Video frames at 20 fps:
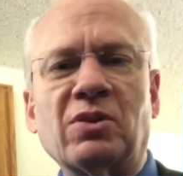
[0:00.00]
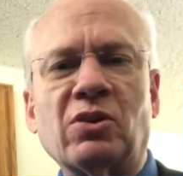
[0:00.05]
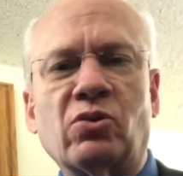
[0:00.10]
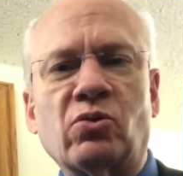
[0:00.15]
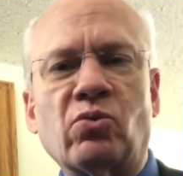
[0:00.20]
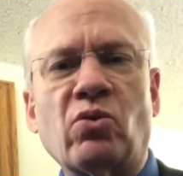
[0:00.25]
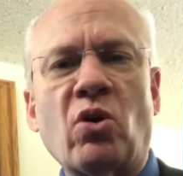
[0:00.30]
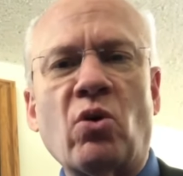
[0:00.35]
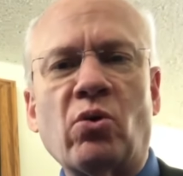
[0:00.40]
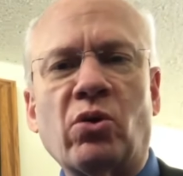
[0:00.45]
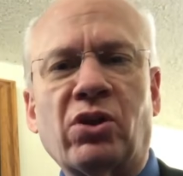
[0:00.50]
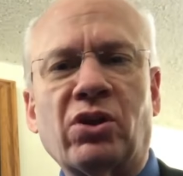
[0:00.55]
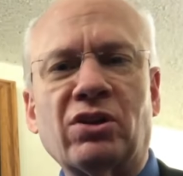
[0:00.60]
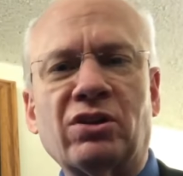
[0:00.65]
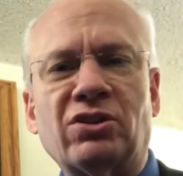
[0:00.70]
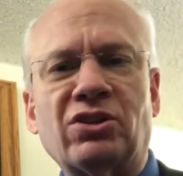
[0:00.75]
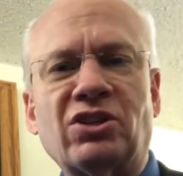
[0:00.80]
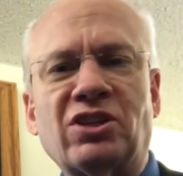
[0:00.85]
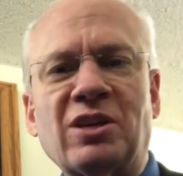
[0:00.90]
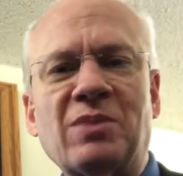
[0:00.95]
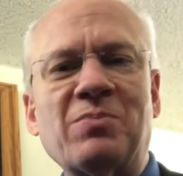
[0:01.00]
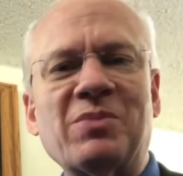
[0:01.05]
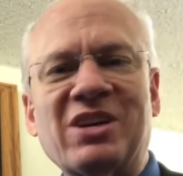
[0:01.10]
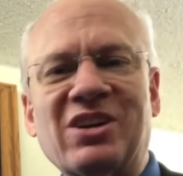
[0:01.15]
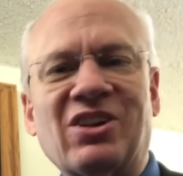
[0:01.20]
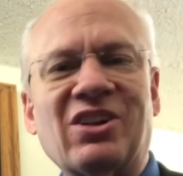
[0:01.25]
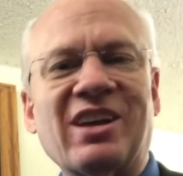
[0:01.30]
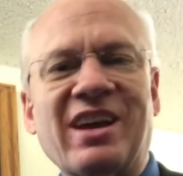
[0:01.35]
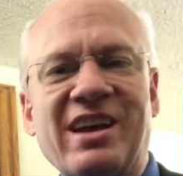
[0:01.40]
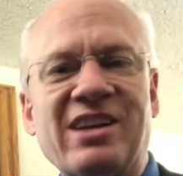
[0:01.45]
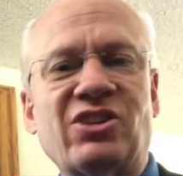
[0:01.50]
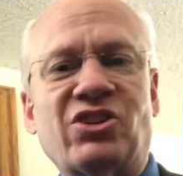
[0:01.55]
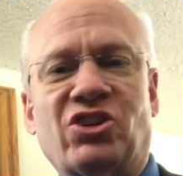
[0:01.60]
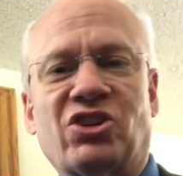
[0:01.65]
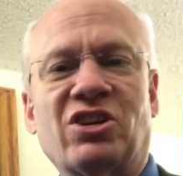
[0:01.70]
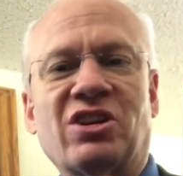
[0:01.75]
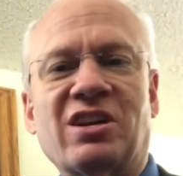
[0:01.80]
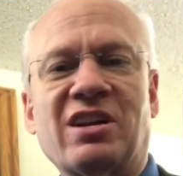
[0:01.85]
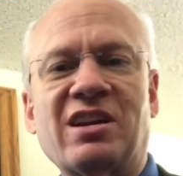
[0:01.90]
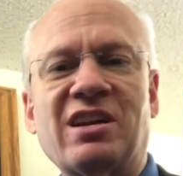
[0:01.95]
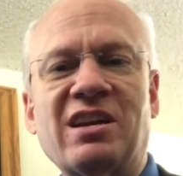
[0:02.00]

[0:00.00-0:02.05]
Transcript: growth stimulation